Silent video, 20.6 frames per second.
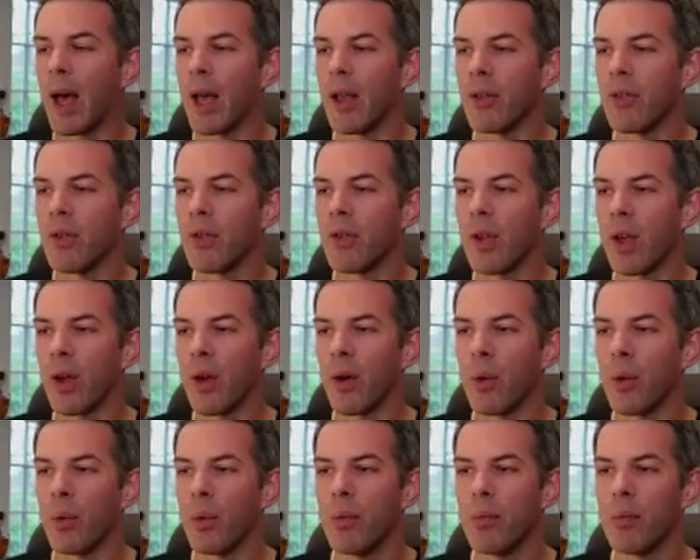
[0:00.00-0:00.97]

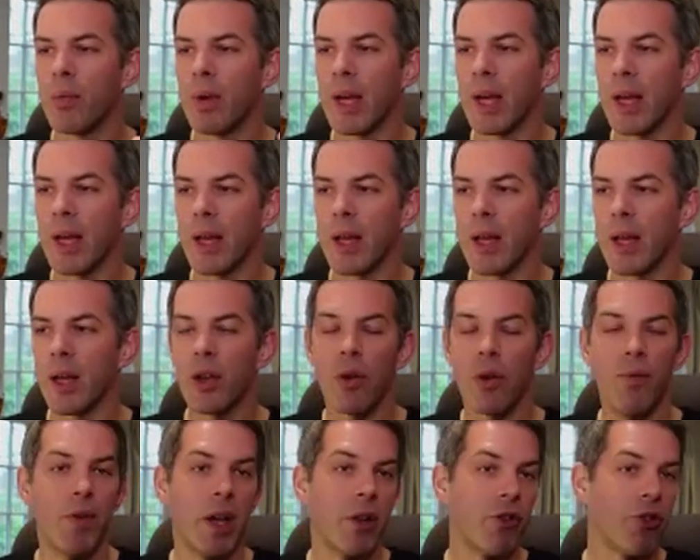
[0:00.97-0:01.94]
So
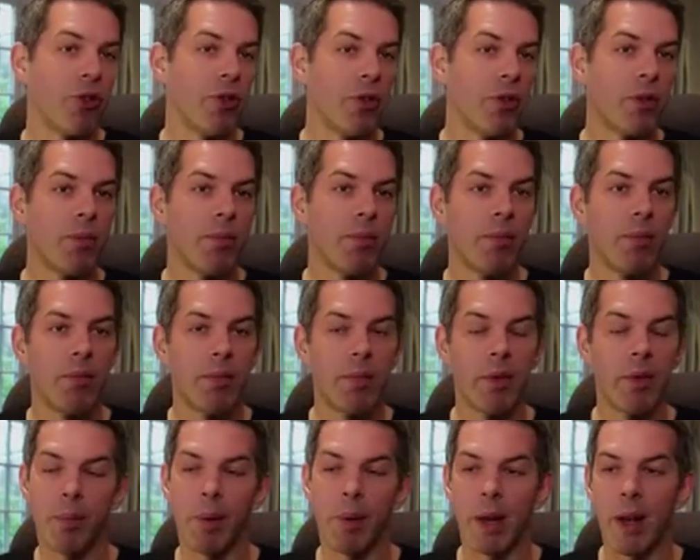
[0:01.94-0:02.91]
conversions,
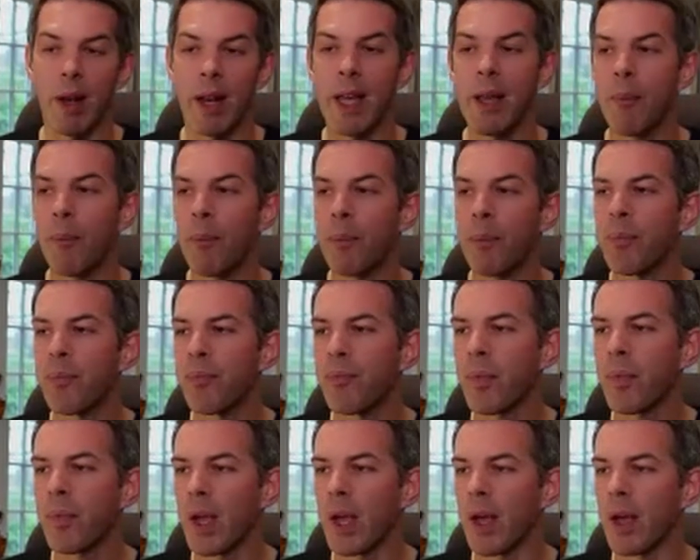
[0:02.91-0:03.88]
typically,
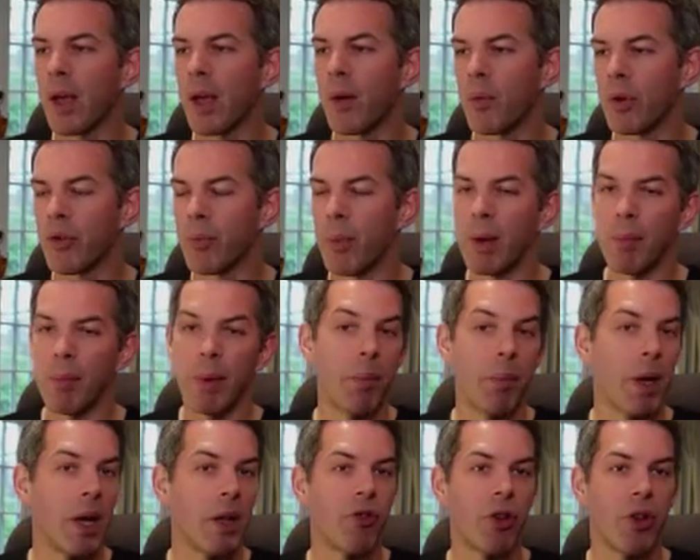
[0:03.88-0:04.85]
which might be a
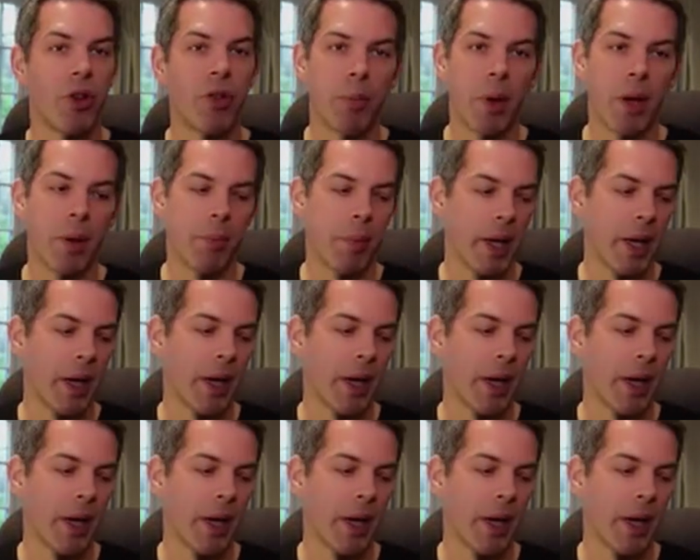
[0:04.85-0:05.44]
purchase, might be